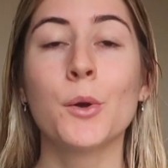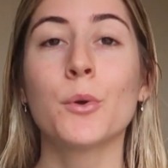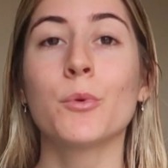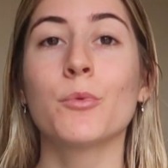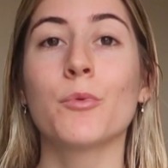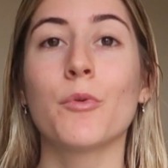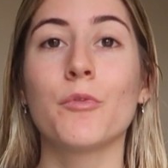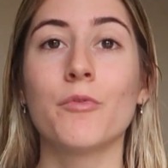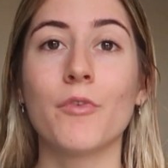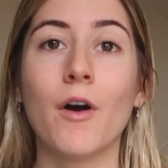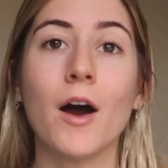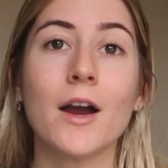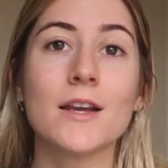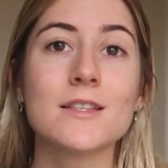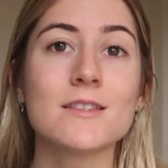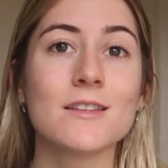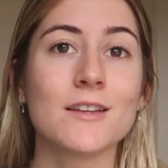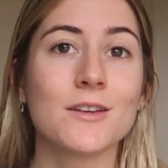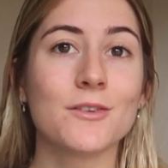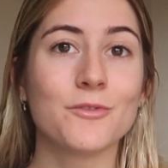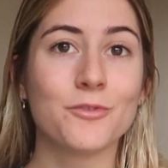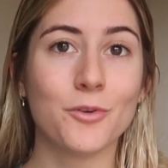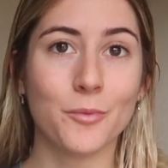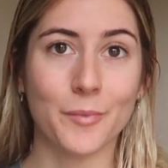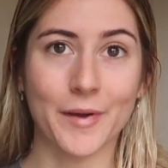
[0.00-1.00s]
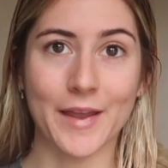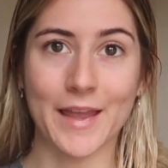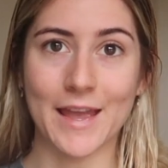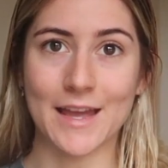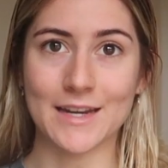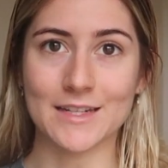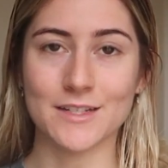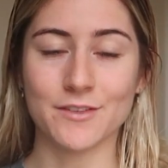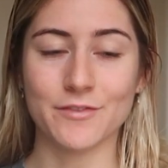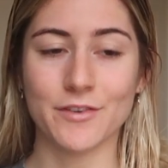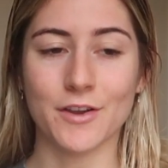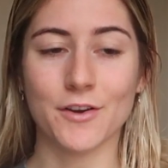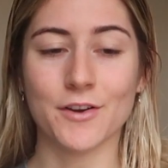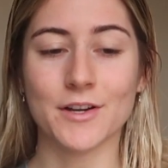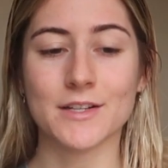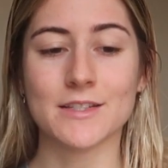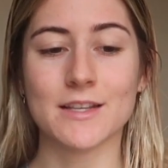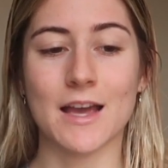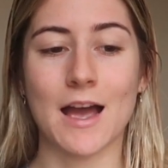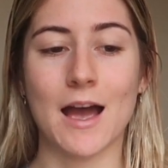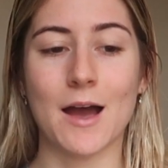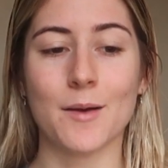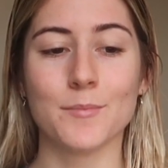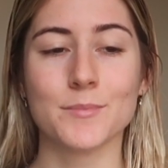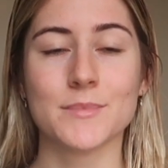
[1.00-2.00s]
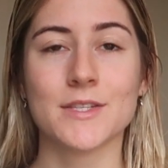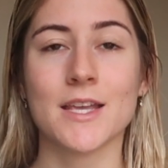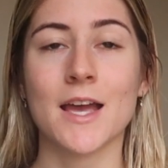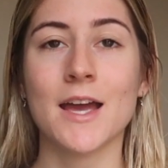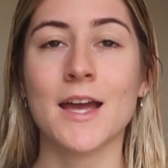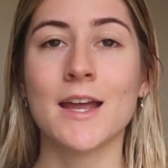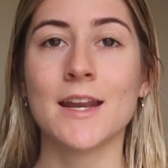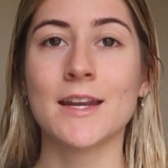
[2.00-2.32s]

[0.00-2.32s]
revising for my end of year exams.